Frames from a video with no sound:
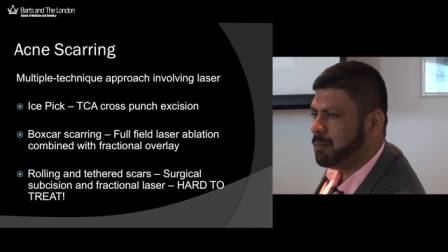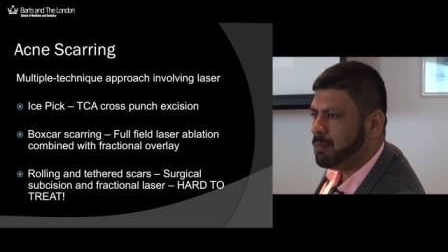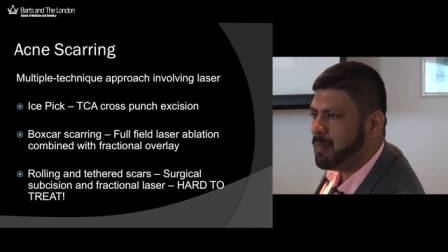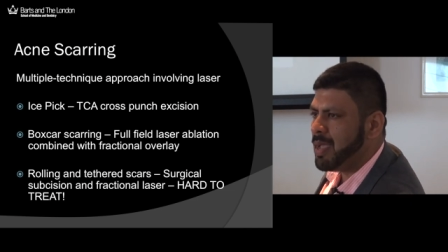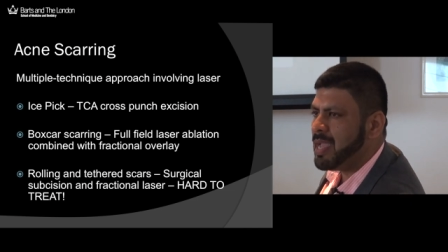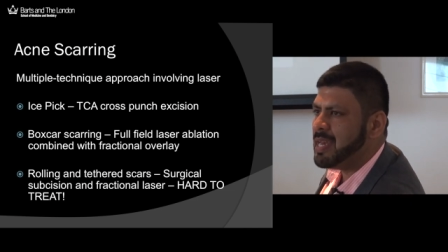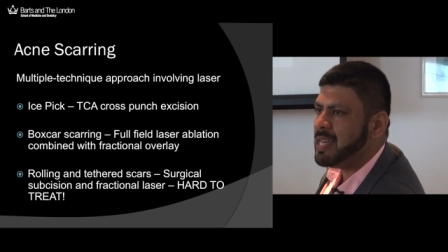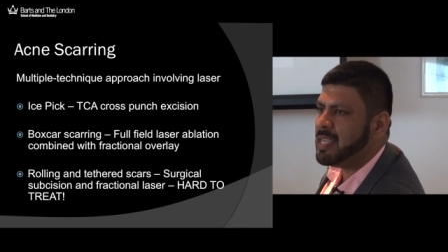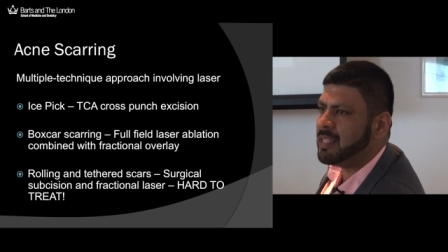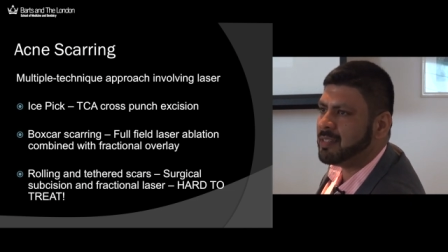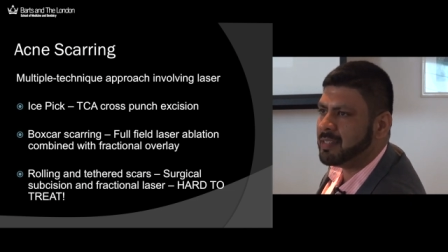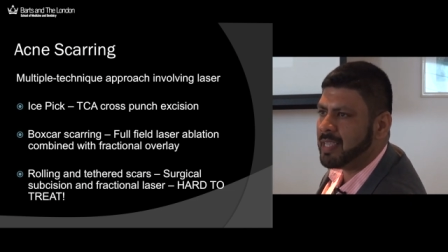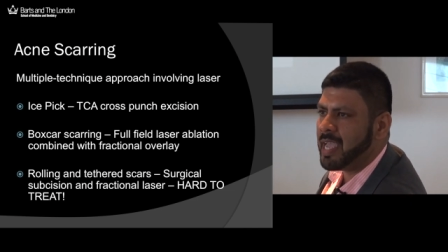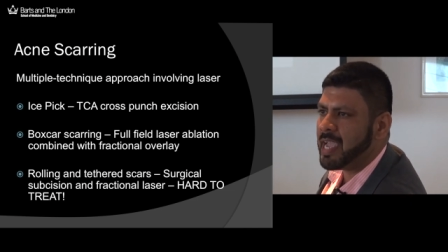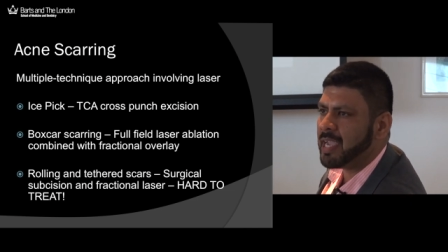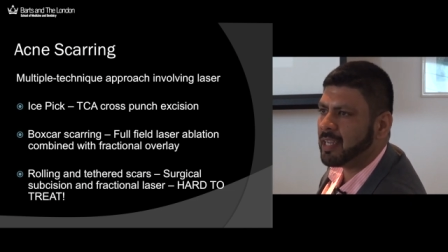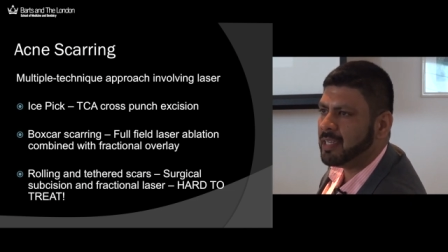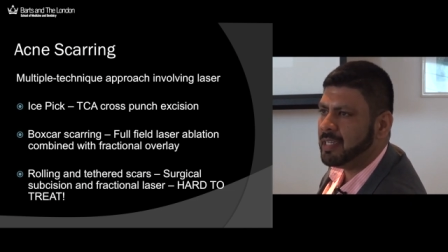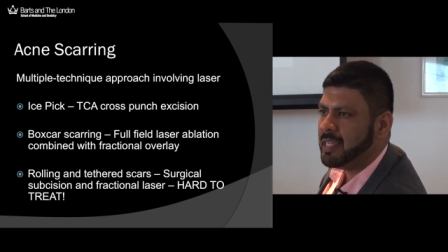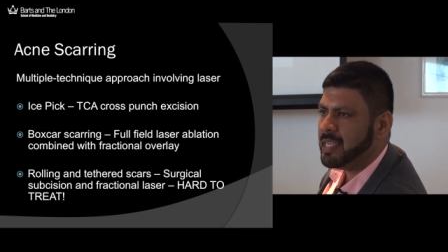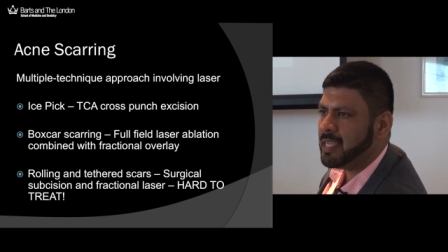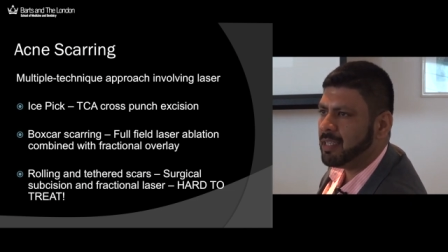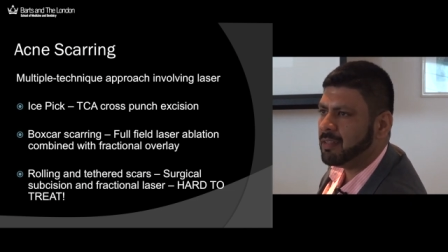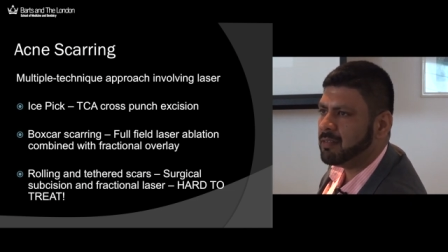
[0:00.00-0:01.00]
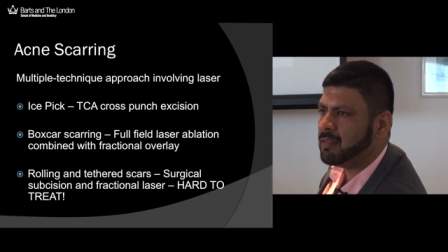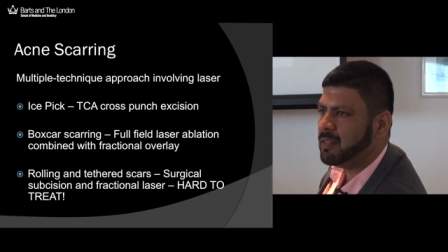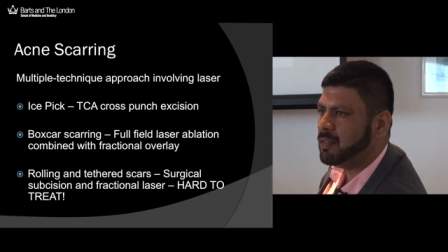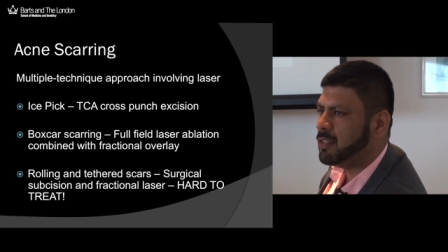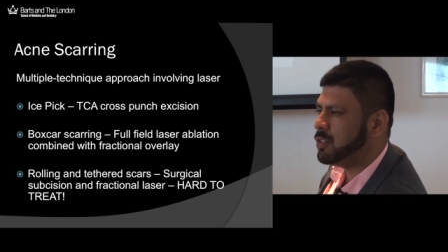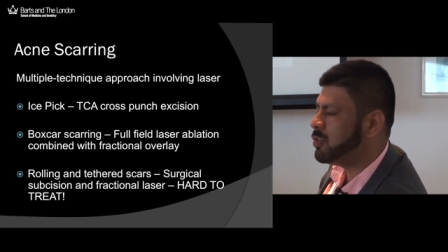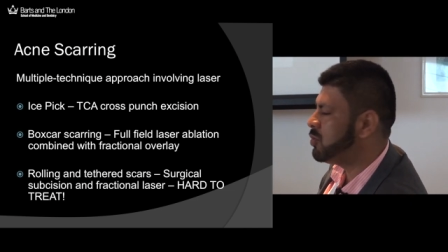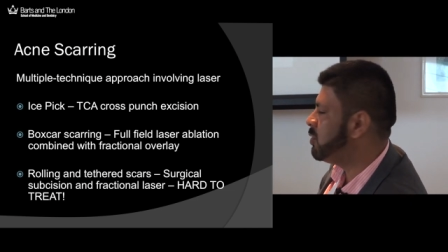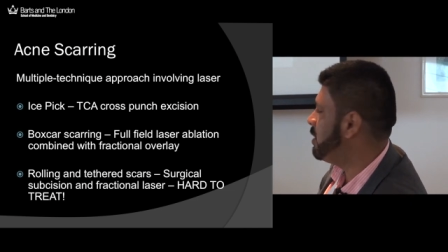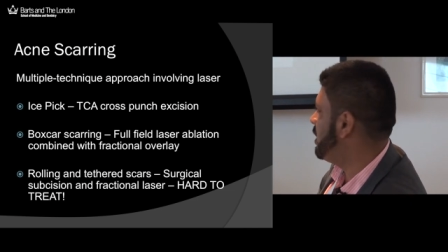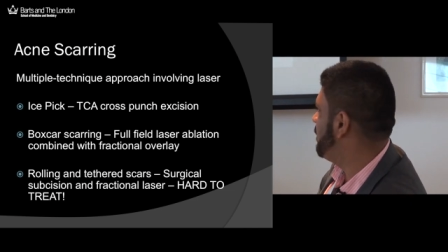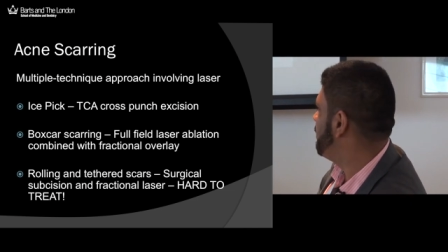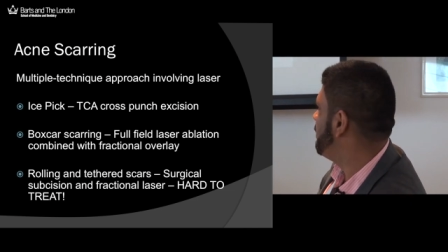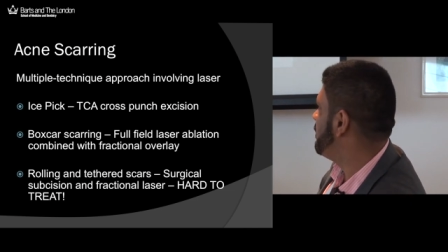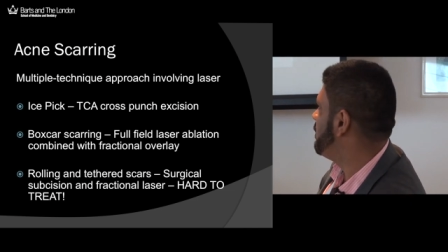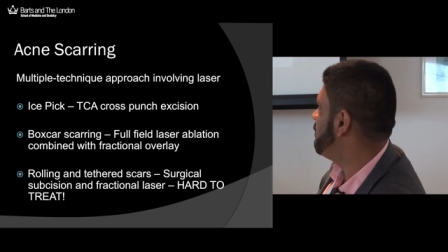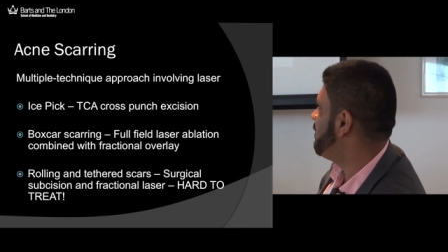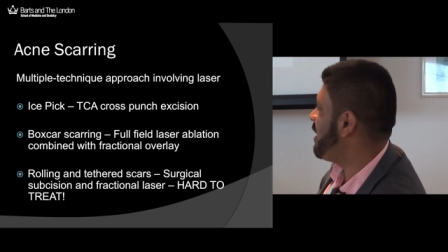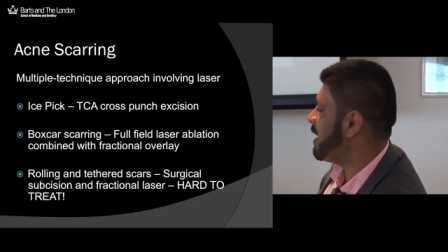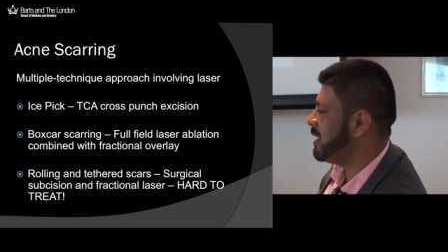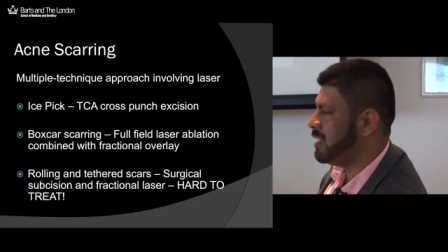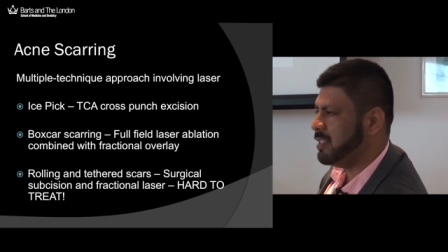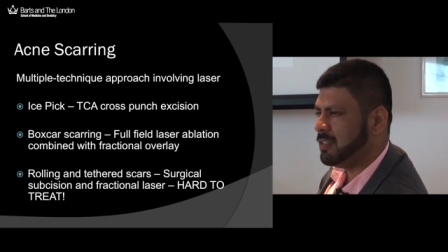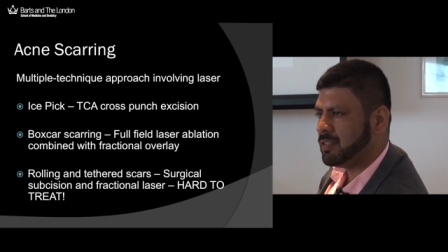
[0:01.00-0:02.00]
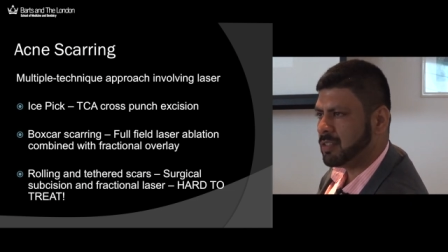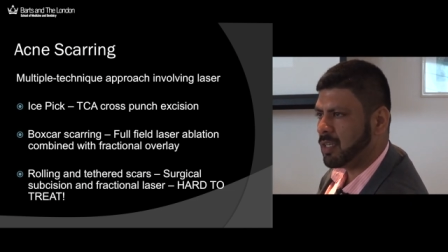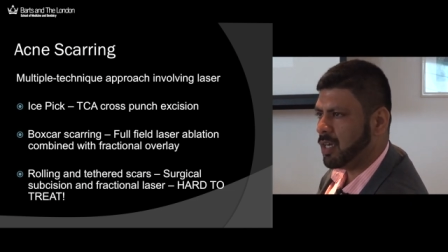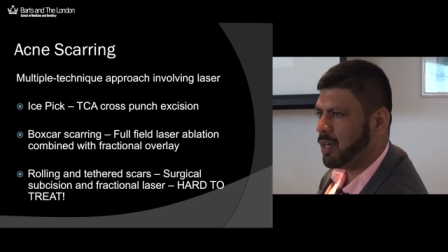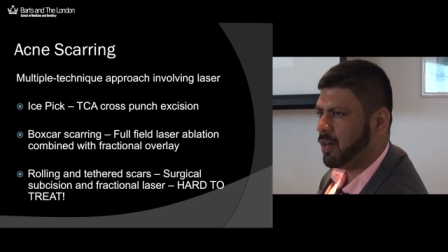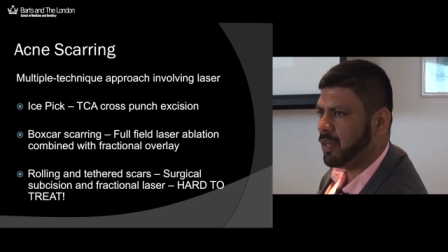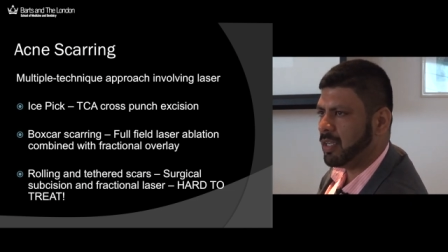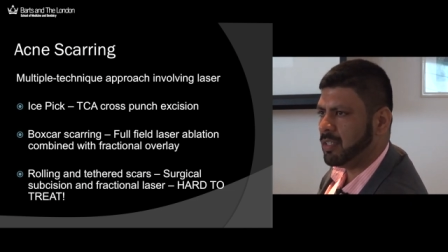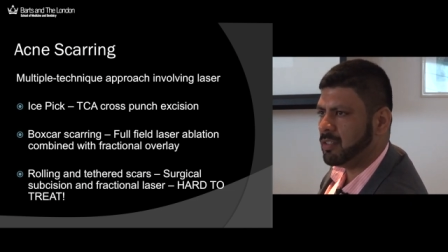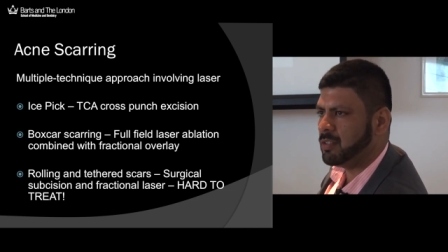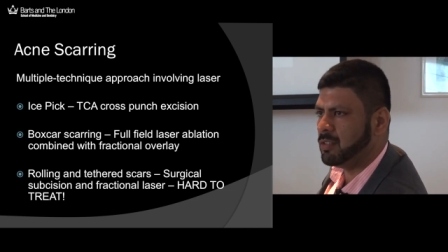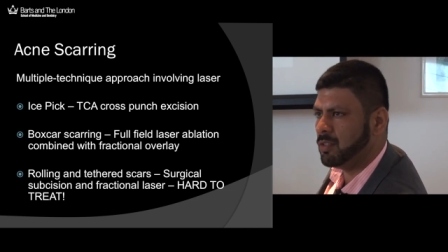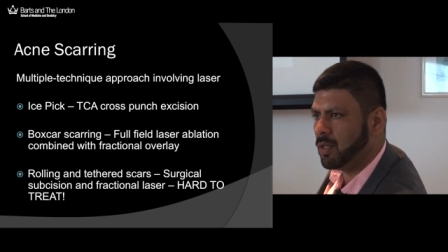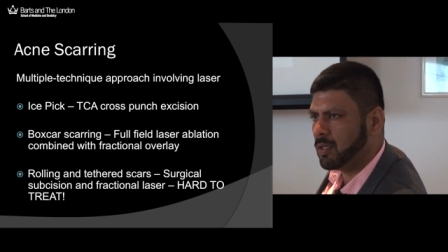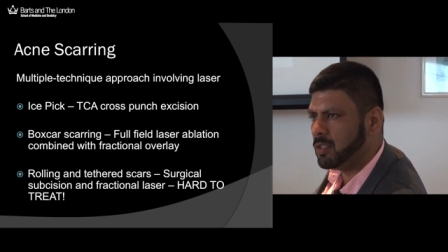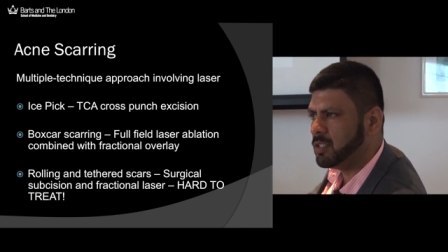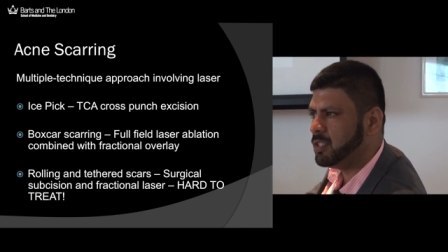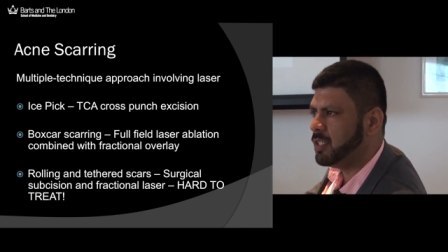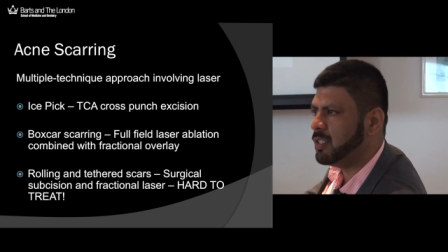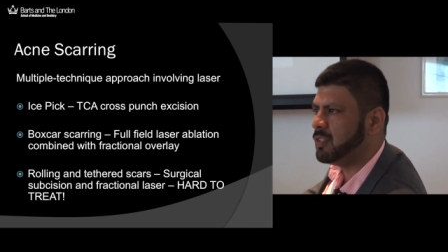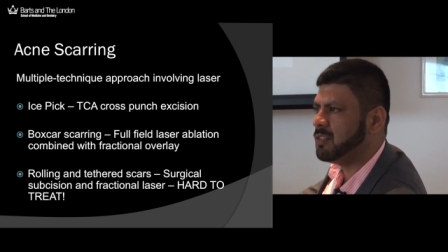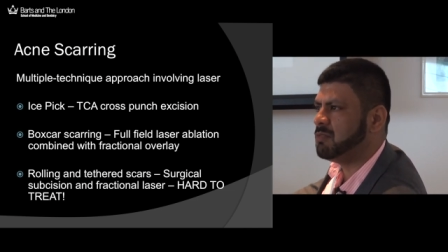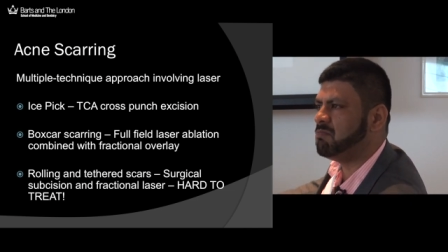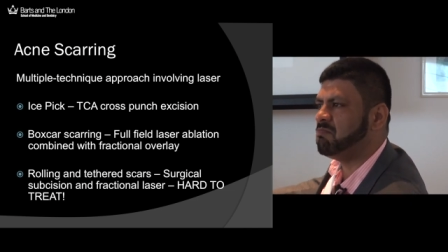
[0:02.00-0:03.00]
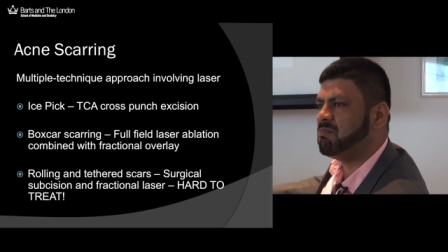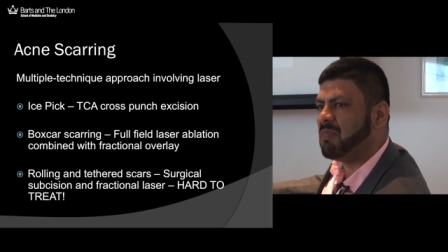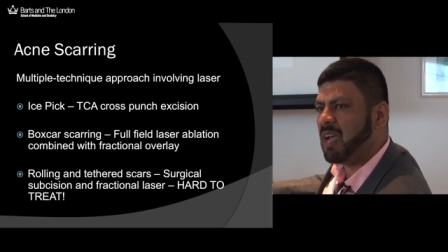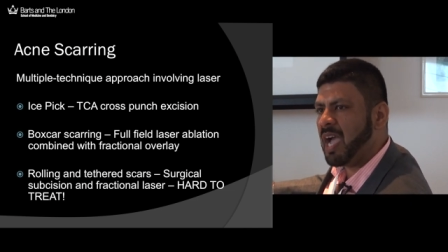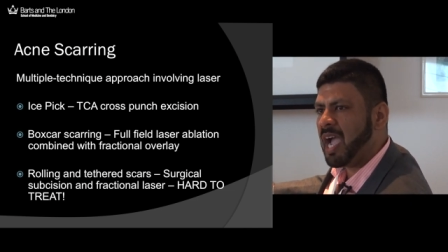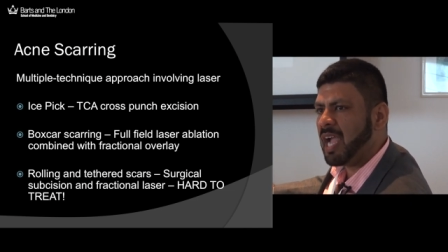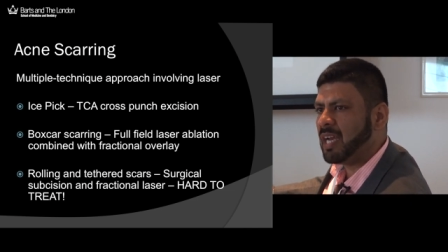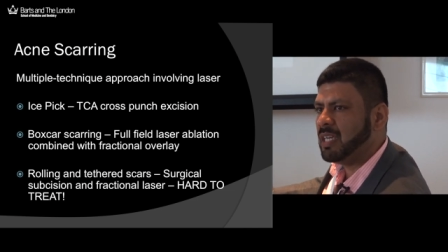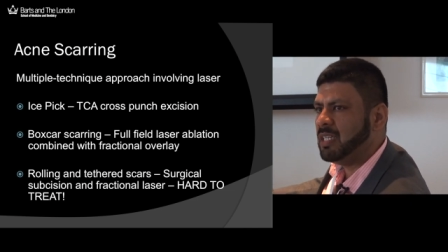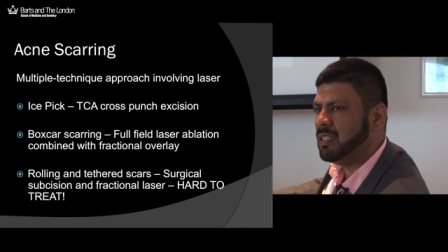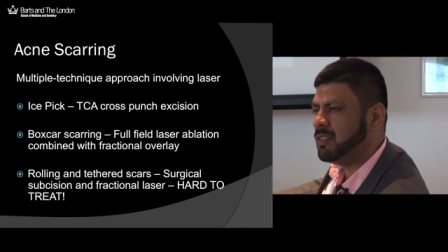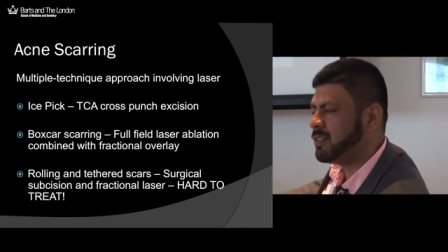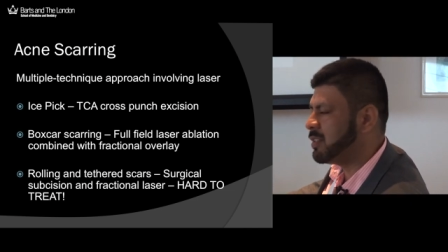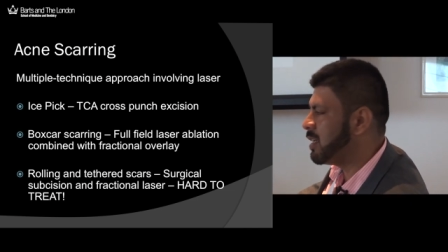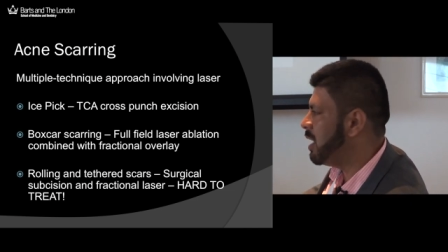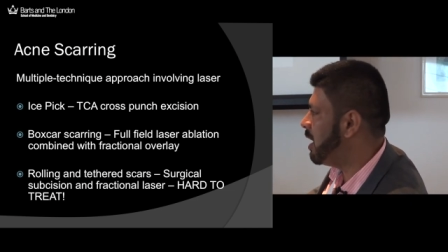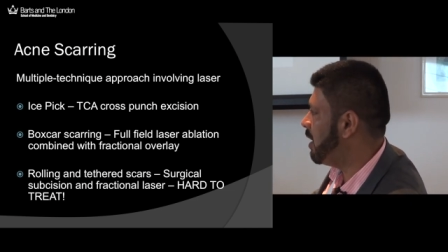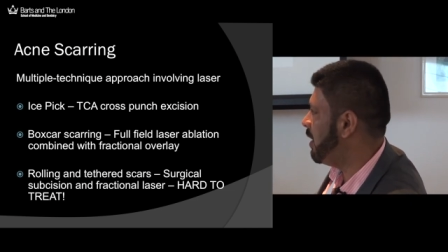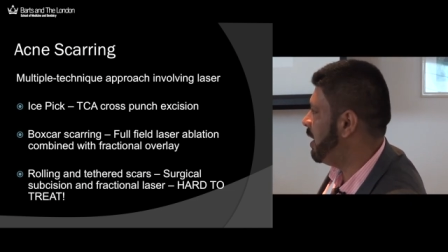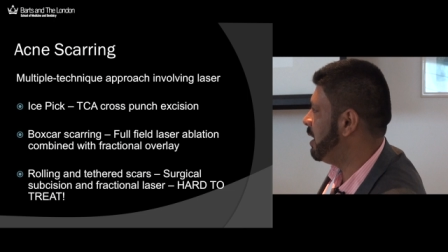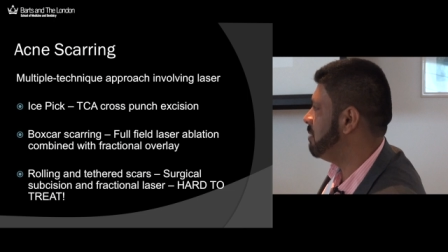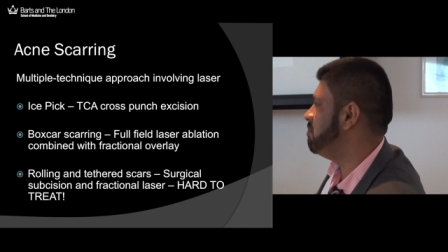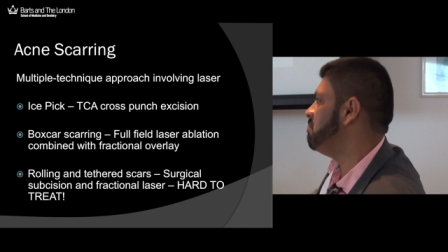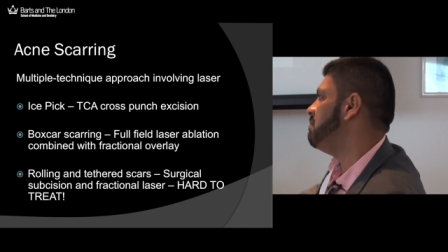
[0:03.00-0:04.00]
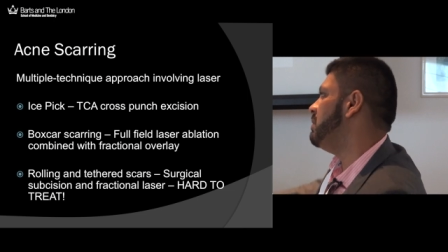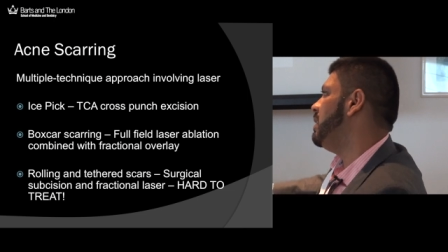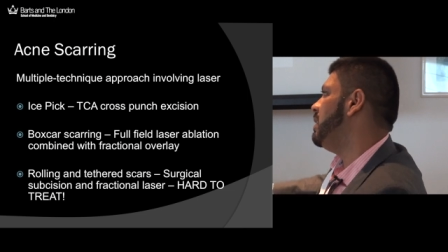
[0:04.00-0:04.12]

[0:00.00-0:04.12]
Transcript: many techniques in the treatment of acne scarring. It's not just acne scarring,